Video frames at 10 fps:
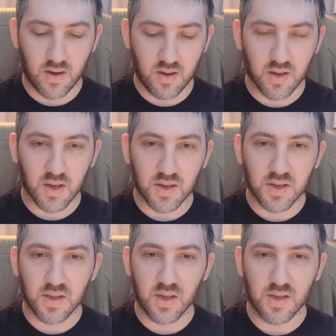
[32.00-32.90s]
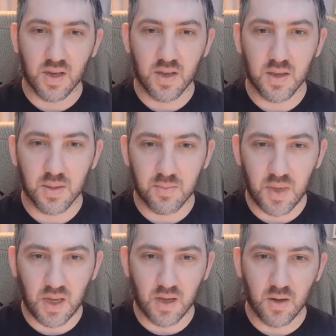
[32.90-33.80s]
They say the
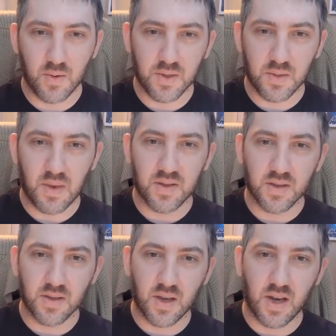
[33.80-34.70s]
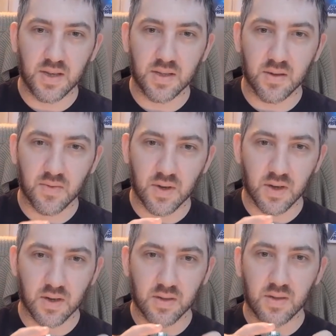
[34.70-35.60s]
Pico is about the size of
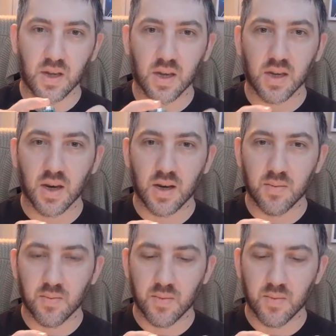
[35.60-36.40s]
a stick of gum,